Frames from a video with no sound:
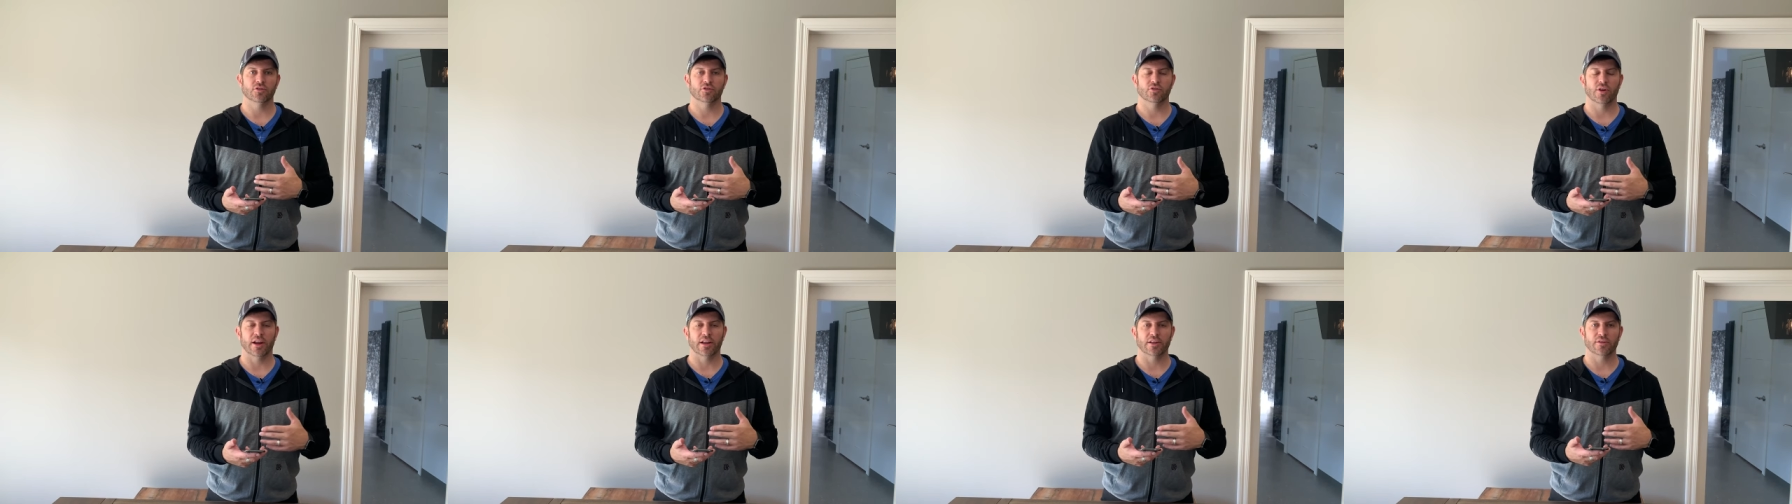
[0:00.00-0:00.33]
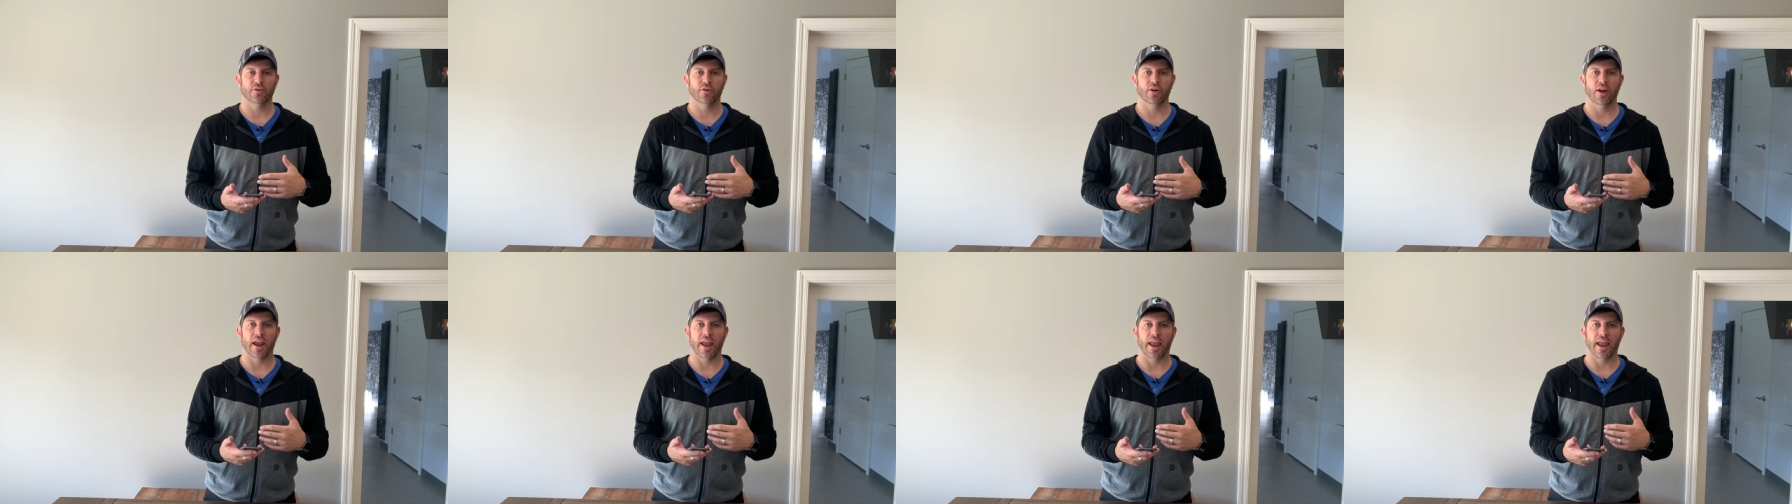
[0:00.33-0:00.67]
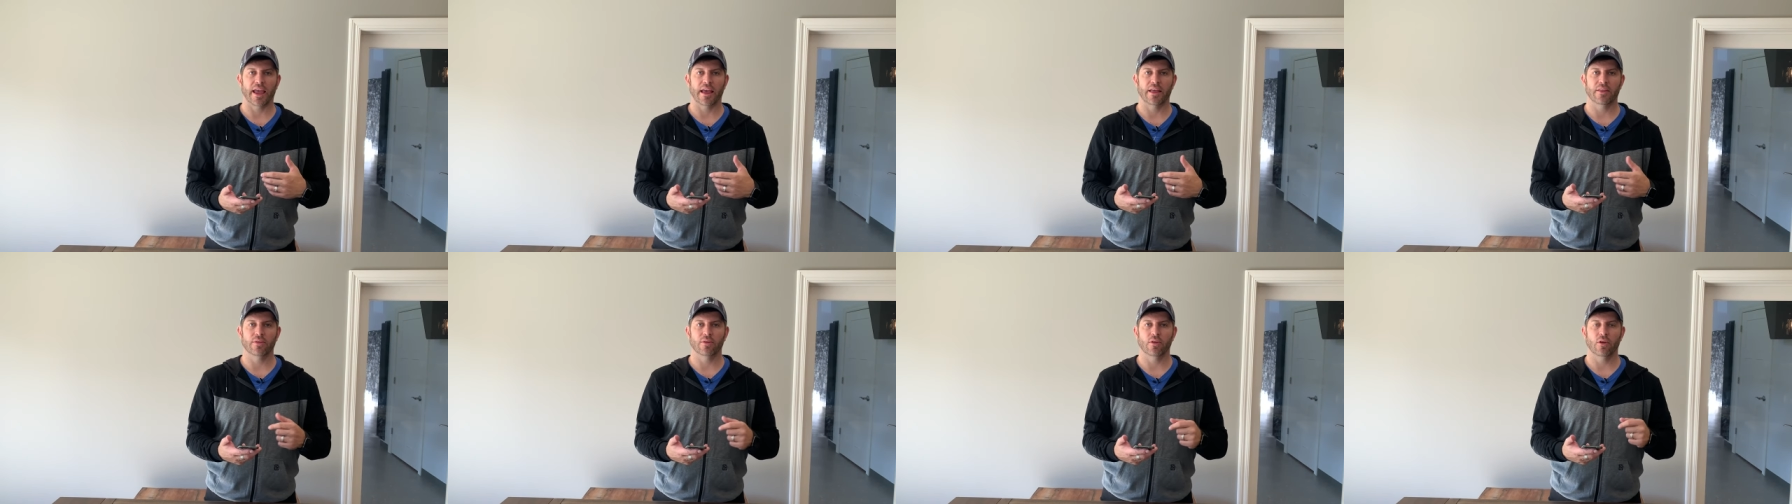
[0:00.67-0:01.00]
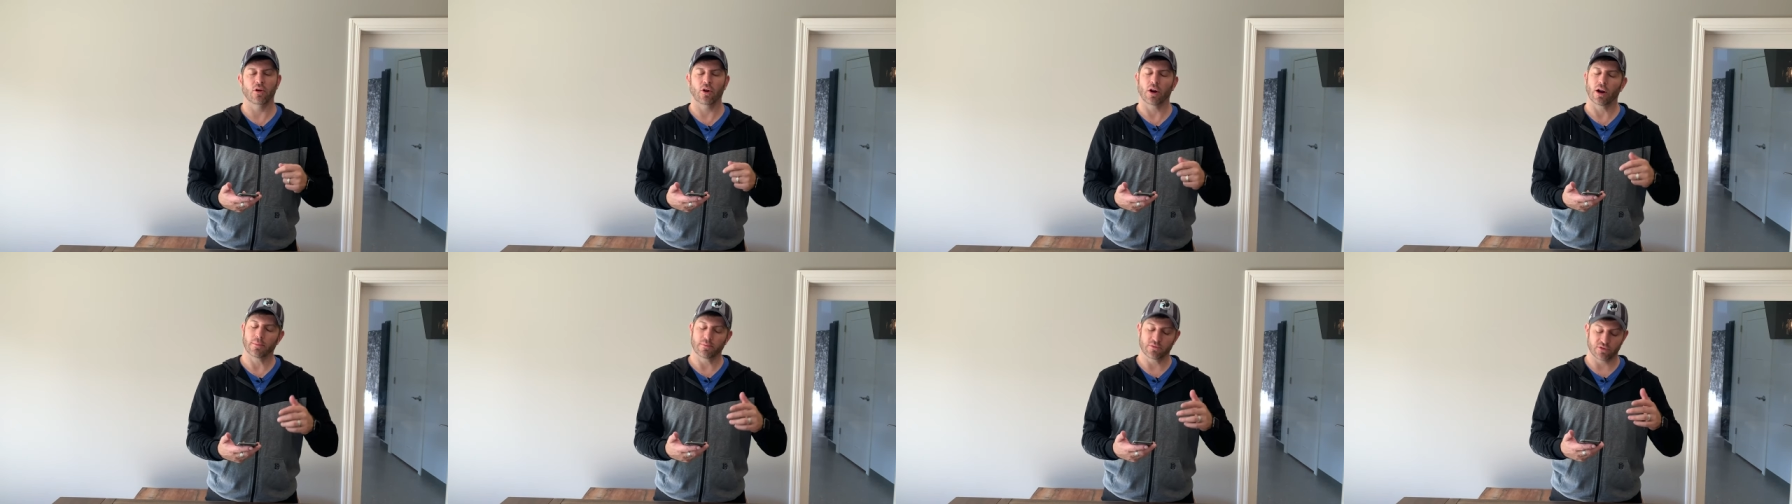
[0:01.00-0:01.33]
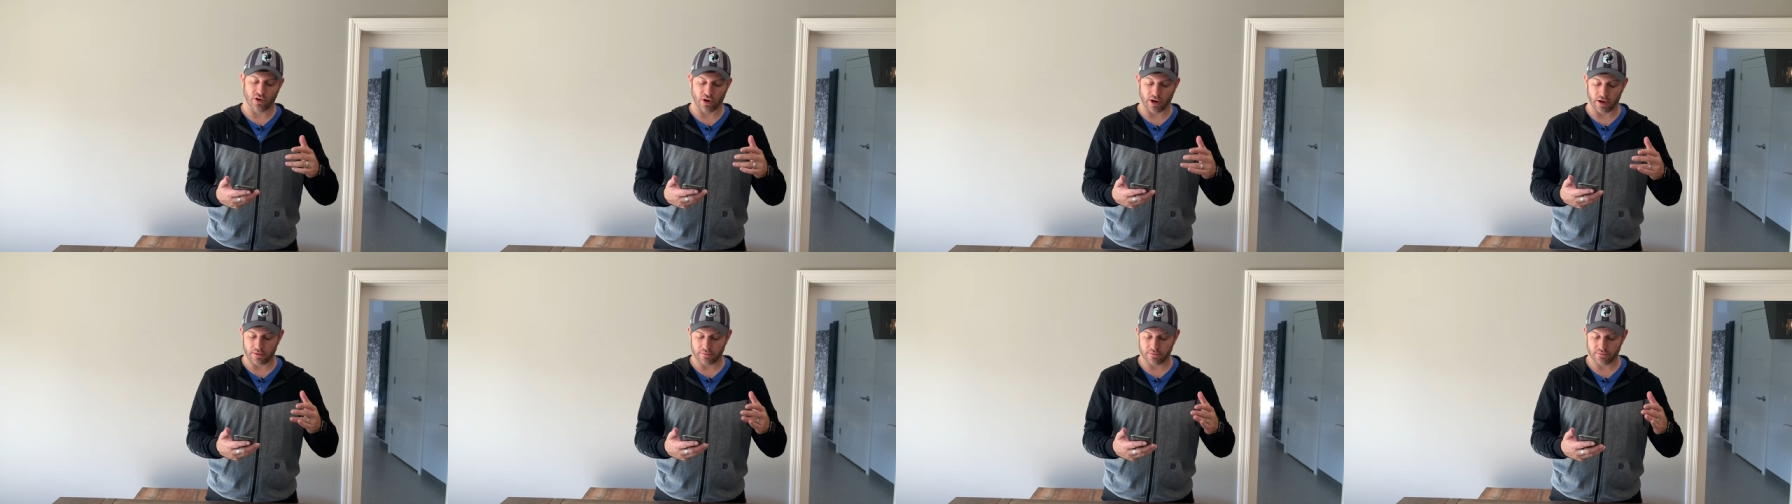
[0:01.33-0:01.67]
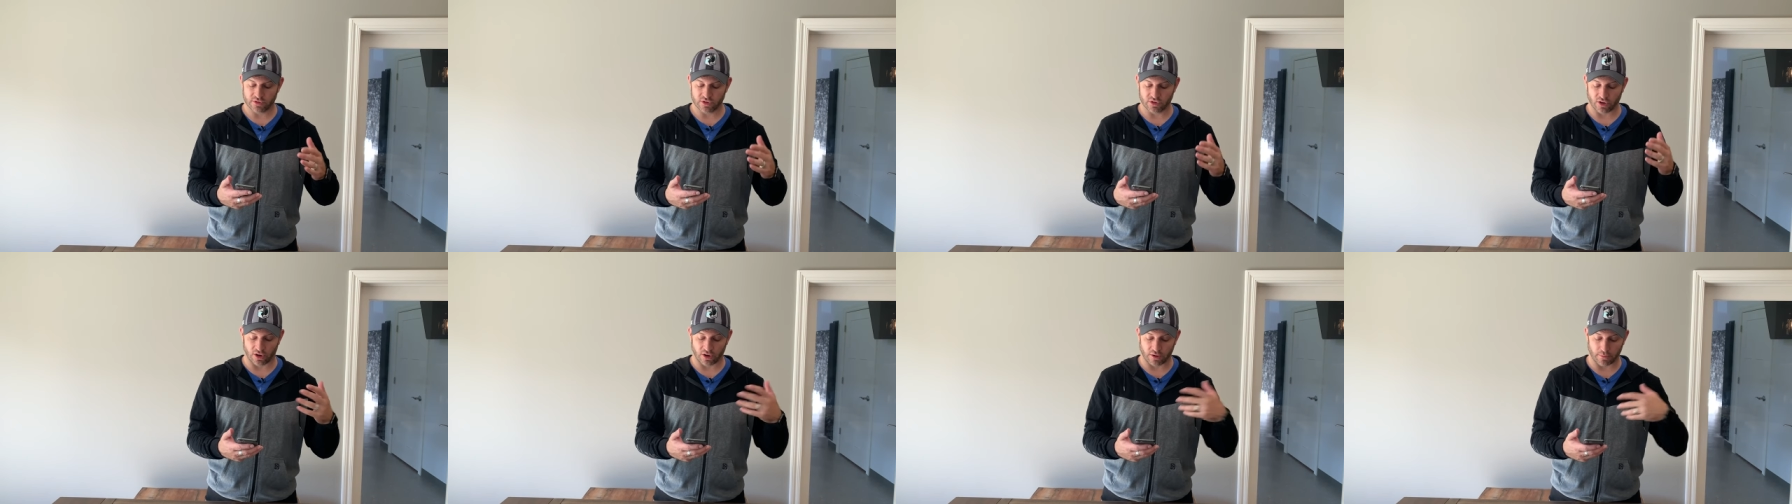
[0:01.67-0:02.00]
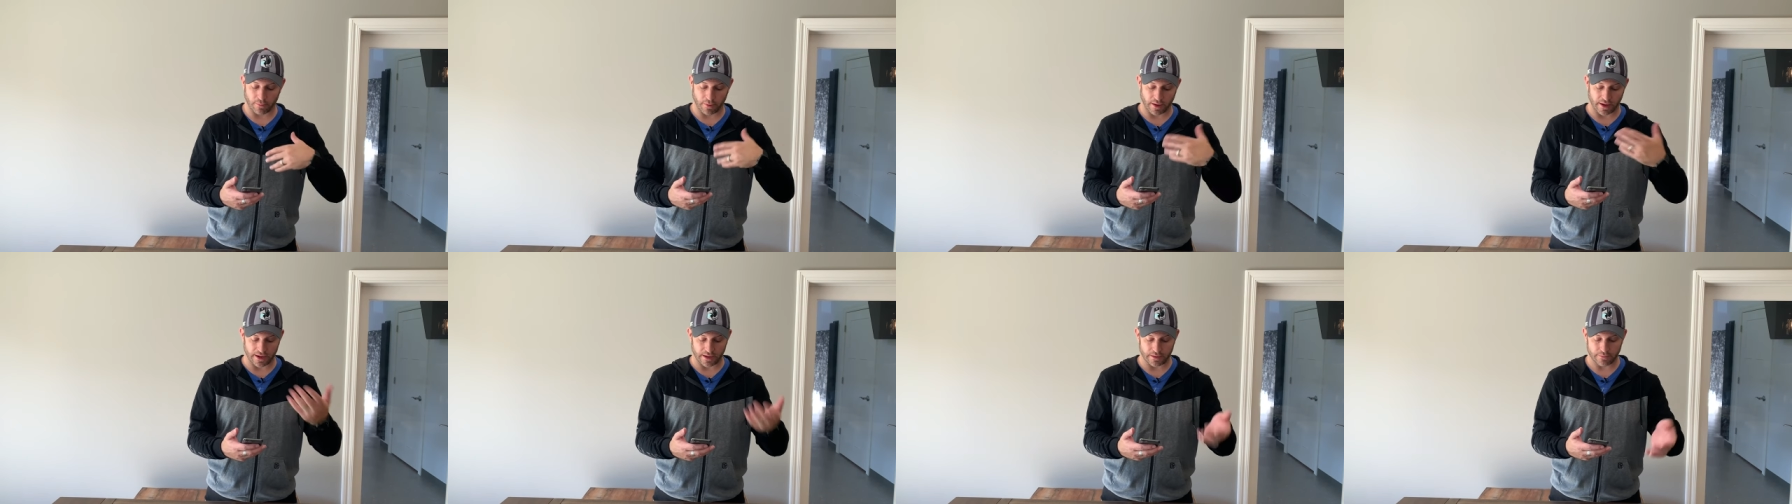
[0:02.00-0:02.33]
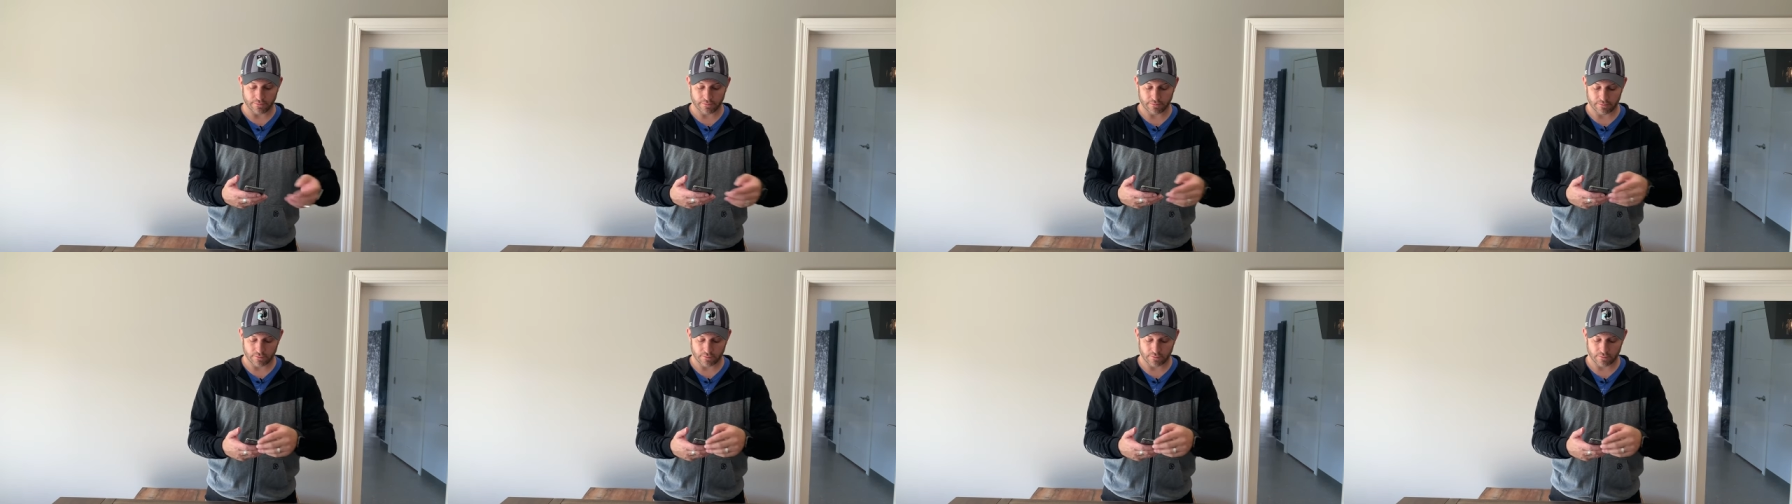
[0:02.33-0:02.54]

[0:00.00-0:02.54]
transfer and, or I'm sorry, started my